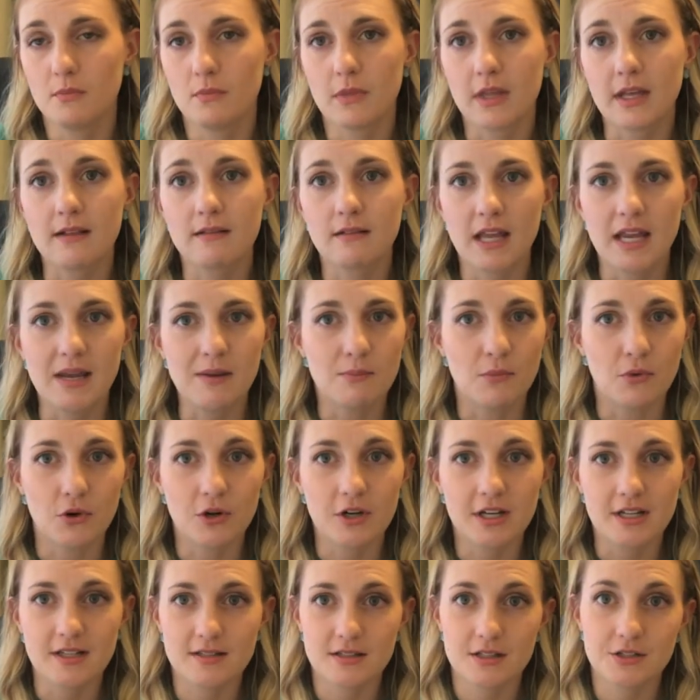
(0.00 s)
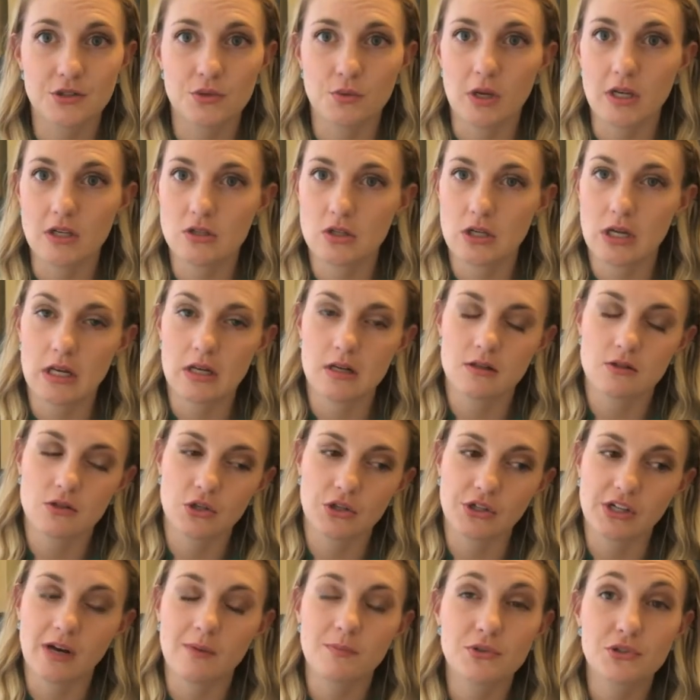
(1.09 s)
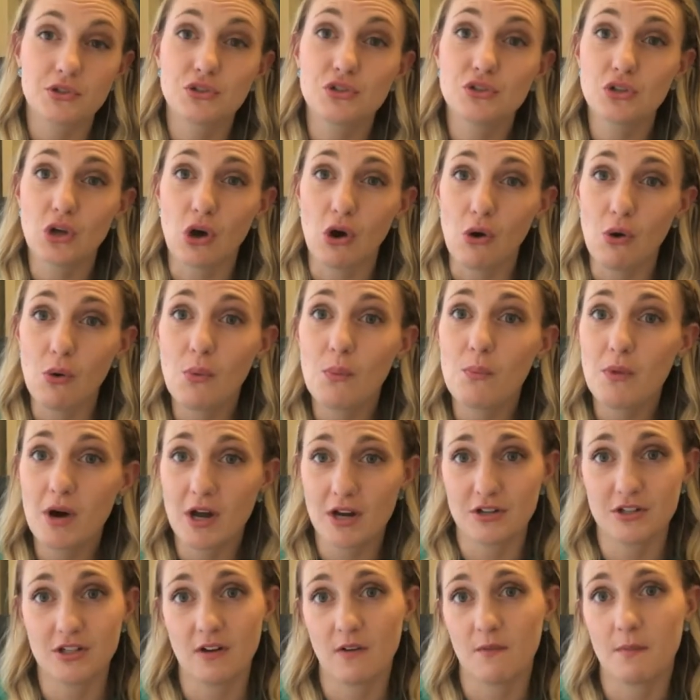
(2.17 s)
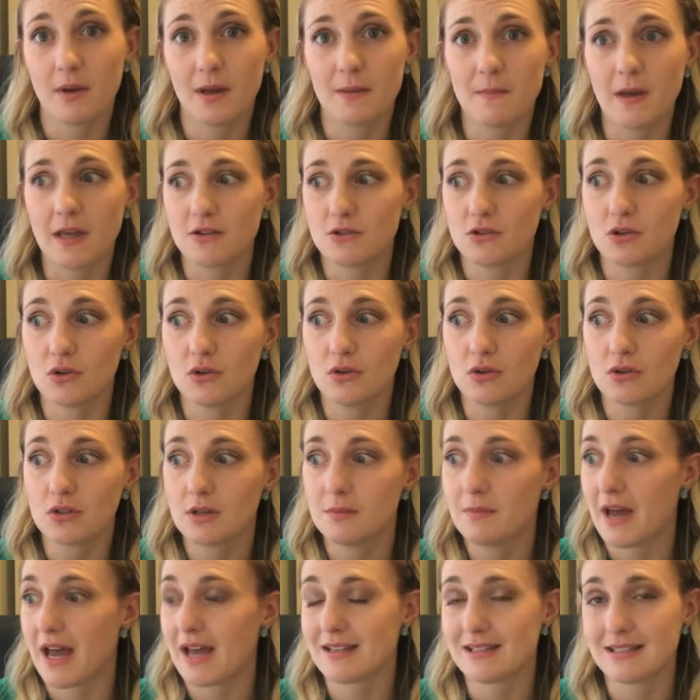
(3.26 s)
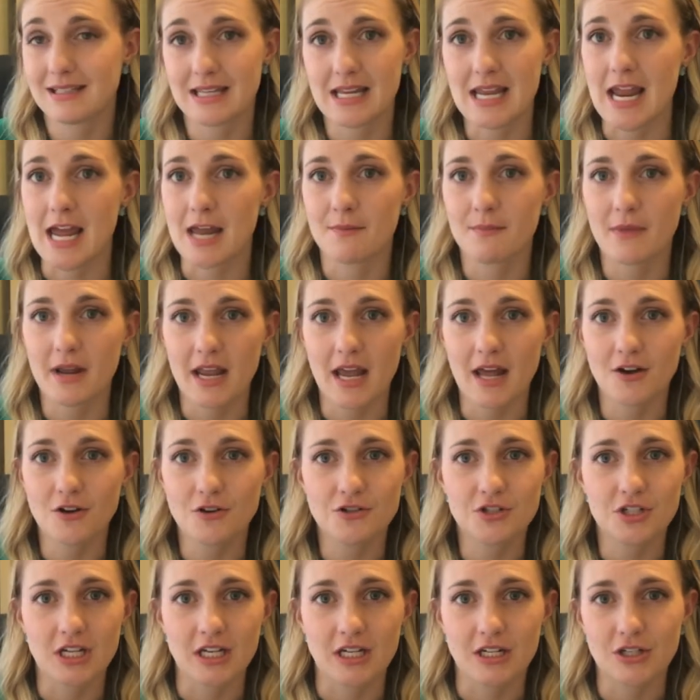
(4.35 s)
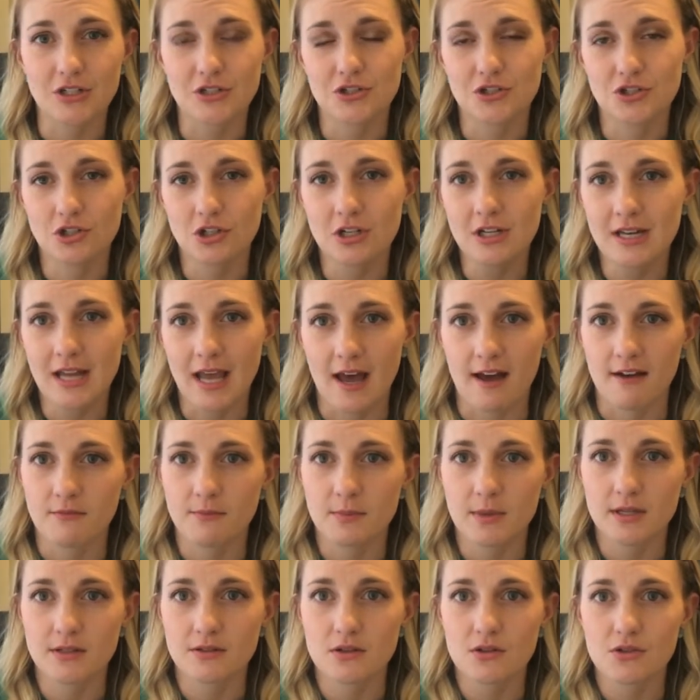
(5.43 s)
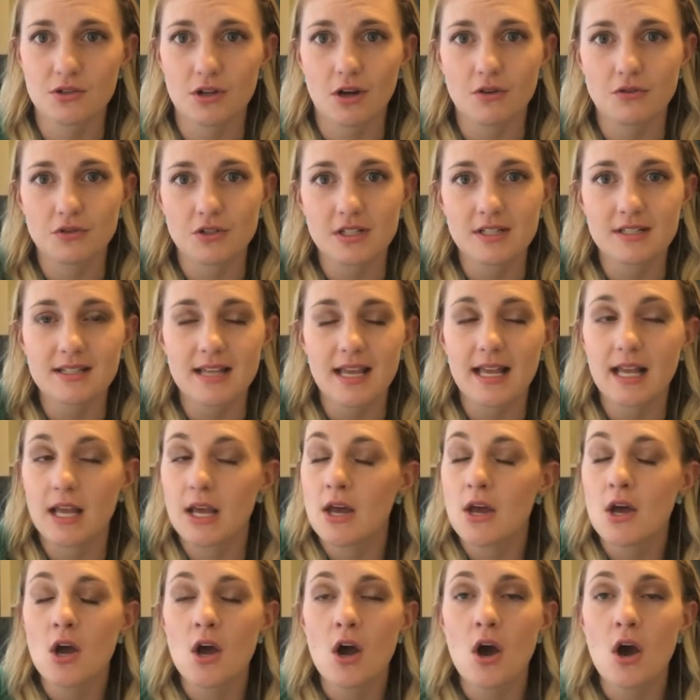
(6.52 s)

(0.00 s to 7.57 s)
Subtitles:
like late morning situation took up so much of my mental capacity and my energy, and it shouldn't have, because it's all just like